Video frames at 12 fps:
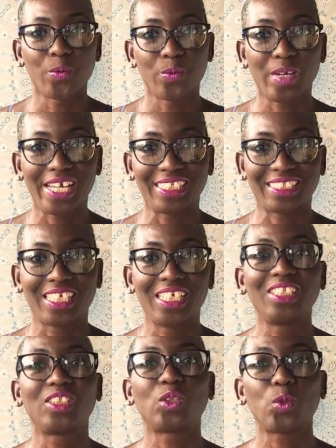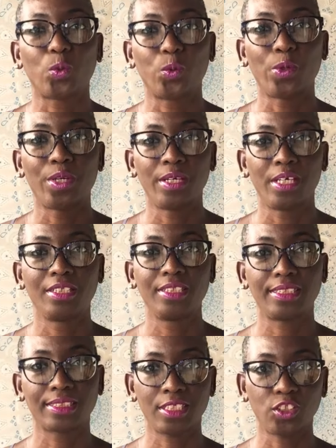Right, so
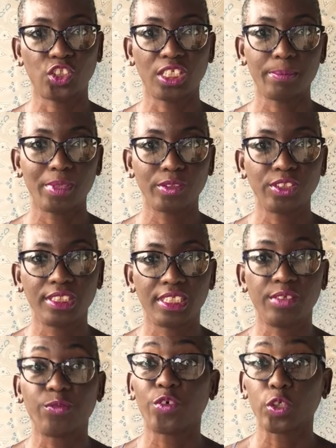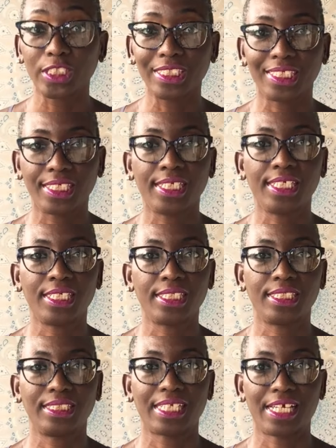discussion about today
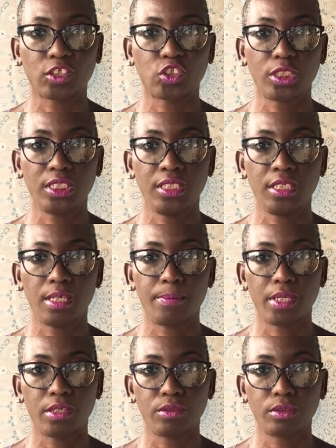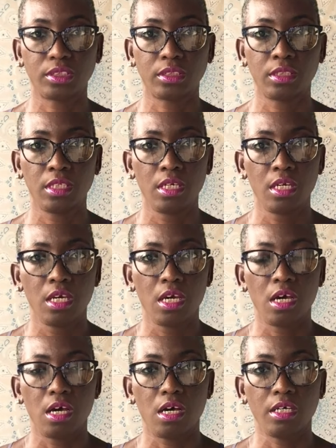is actually about
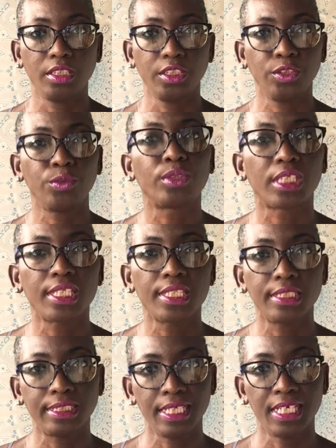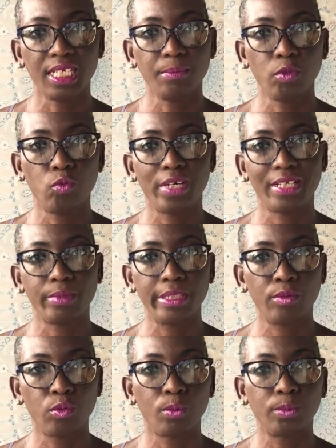using the time while
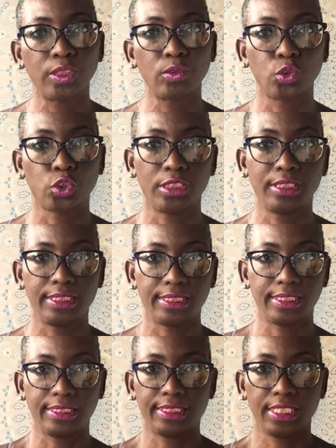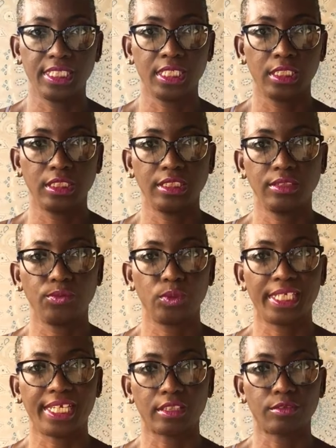we're home social distancing to
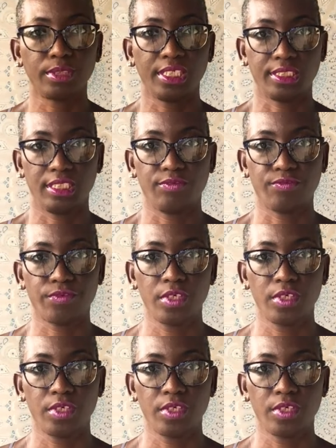get creative.